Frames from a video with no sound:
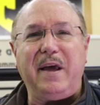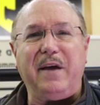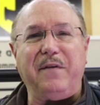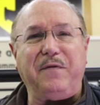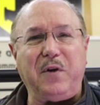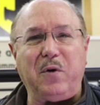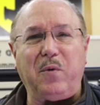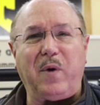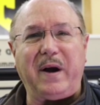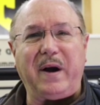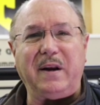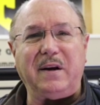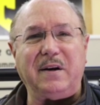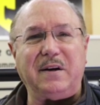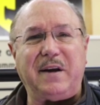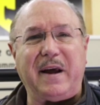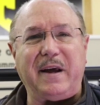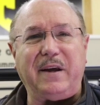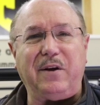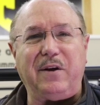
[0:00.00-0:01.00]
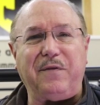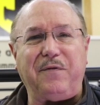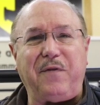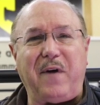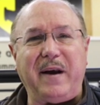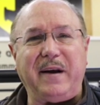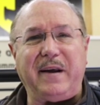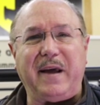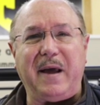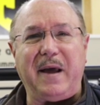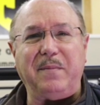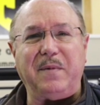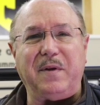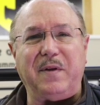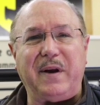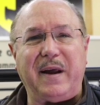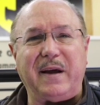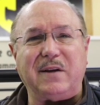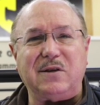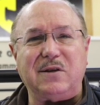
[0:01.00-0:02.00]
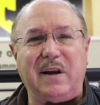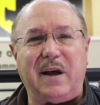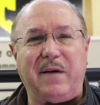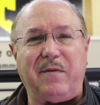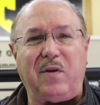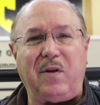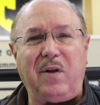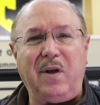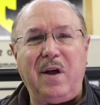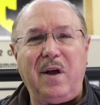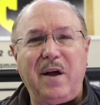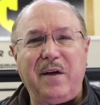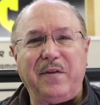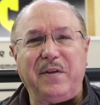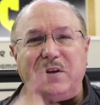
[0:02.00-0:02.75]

If you're ready to take your fight game to the next level,